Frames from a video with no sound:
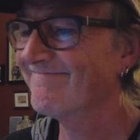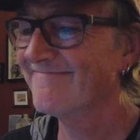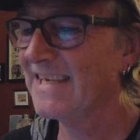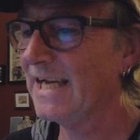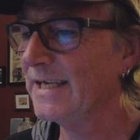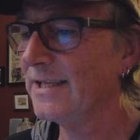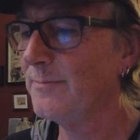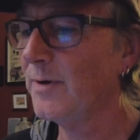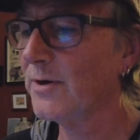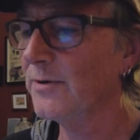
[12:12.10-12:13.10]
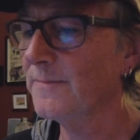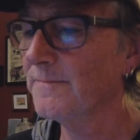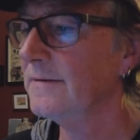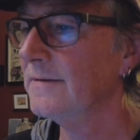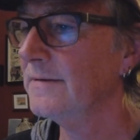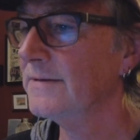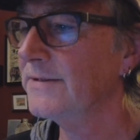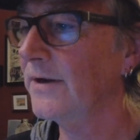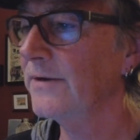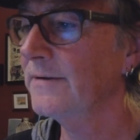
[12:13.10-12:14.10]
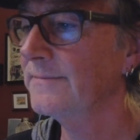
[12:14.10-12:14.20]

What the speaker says: Can't get the puck out. It's done.